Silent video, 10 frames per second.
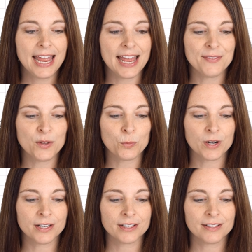and then
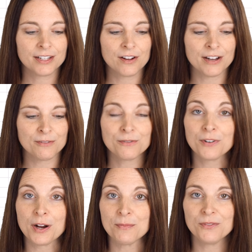we're going to click on
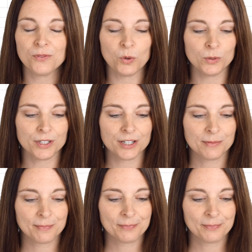From Folder.